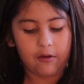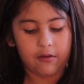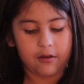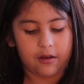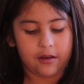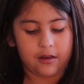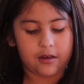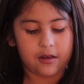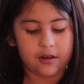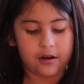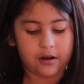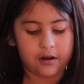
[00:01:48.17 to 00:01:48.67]
out
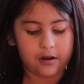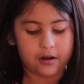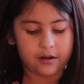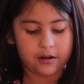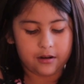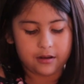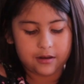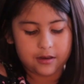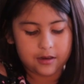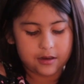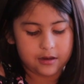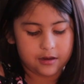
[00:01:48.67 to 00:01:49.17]
good.
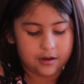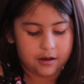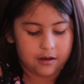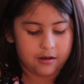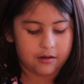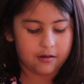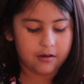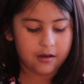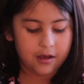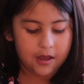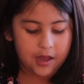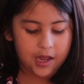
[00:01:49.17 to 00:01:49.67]
So
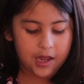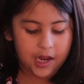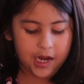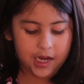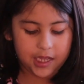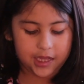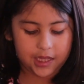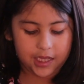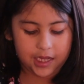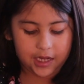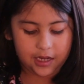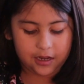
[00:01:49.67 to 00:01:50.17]

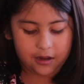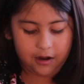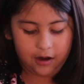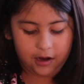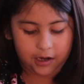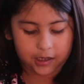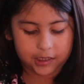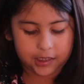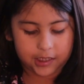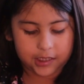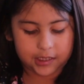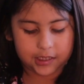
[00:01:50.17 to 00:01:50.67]
I think
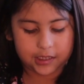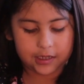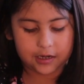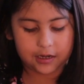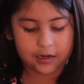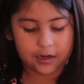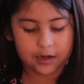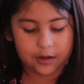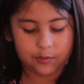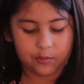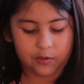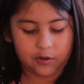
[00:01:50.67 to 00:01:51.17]
ours is
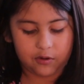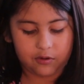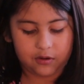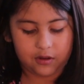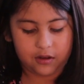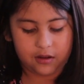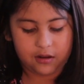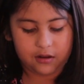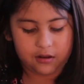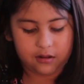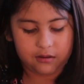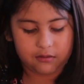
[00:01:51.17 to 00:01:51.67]
gonna come out
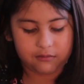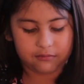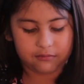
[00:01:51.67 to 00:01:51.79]
good.